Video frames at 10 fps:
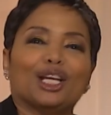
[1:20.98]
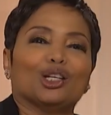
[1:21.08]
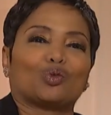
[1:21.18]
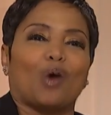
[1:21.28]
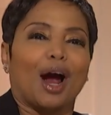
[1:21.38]

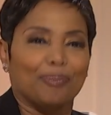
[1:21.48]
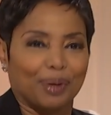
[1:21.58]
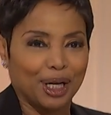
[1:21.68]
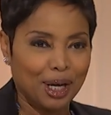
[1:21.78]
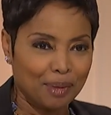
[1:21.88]
he's white,
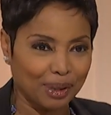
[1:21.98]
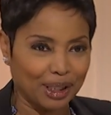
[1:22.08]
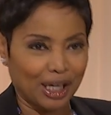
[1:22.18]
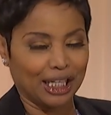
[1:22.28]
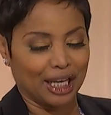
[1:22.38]
right. but,
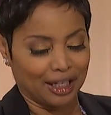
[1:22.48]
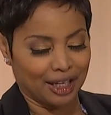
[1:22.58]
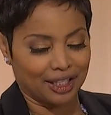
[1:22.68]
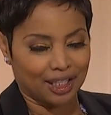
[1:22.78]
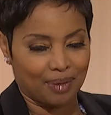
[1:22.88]
but uh,
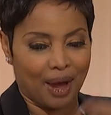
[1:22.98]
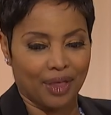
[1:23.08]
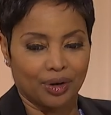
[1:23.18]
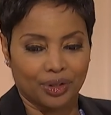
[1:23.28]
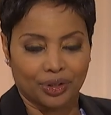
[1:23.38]
list some
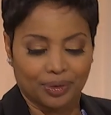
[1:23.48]
others.